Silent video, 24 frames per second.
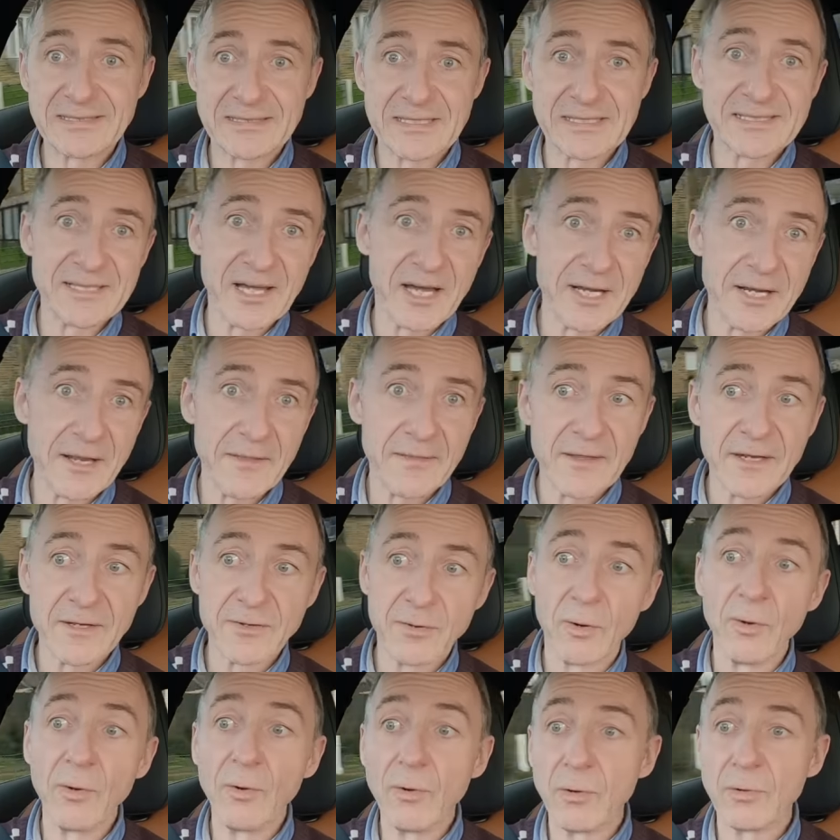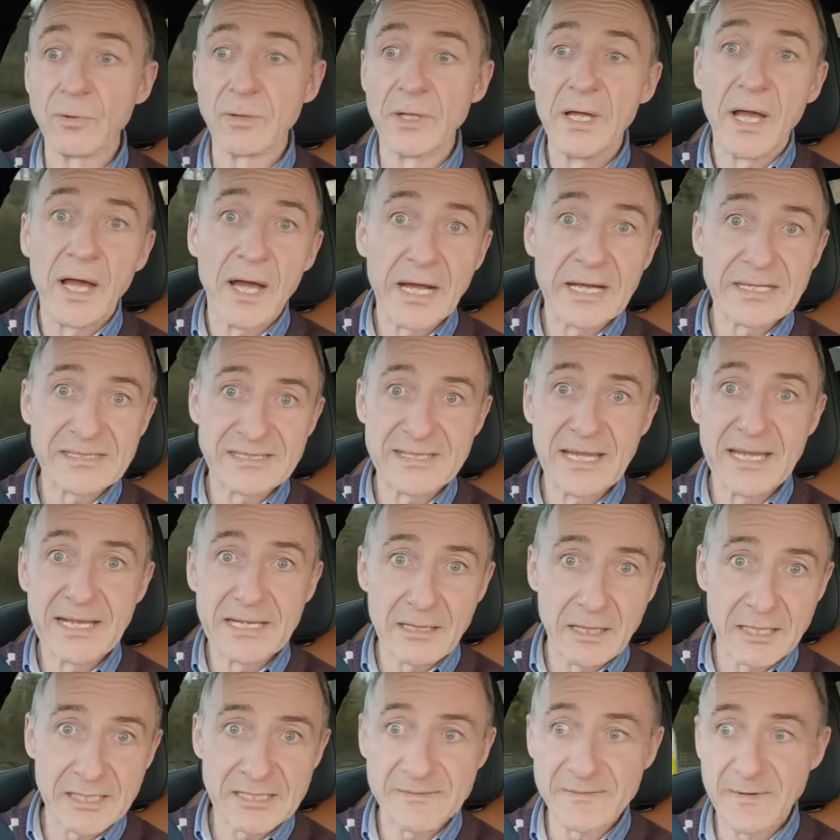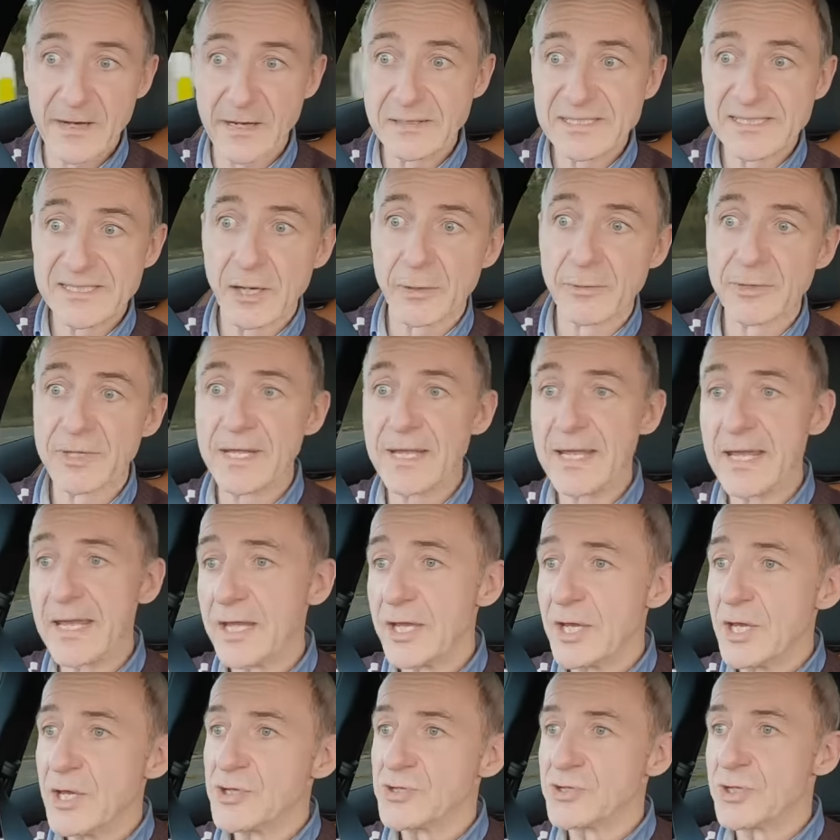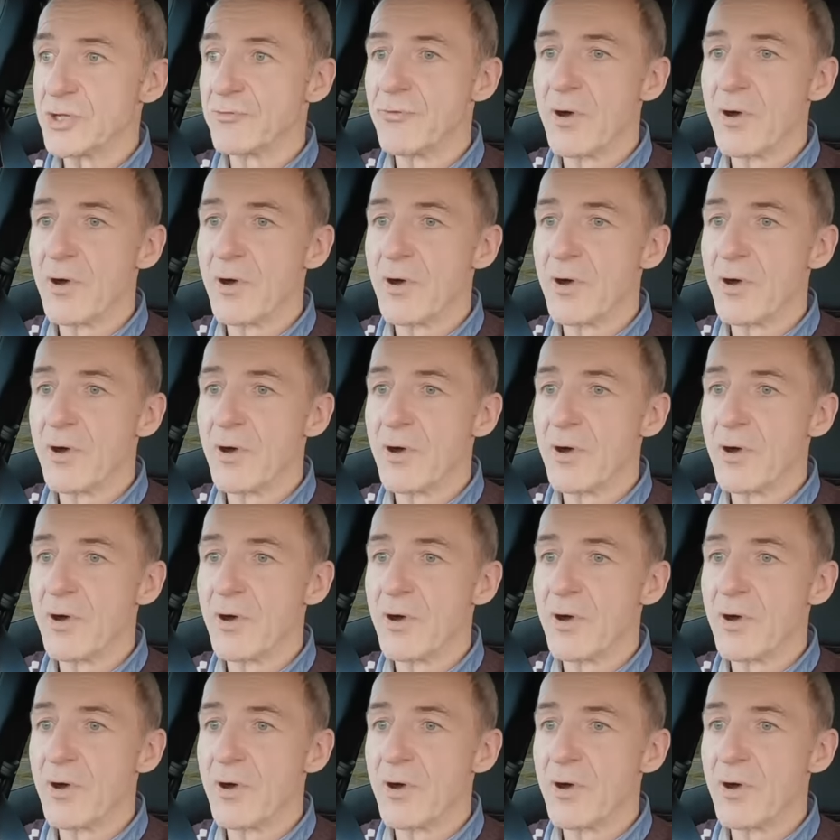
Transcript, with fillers: decided that all C-Class variants sold here should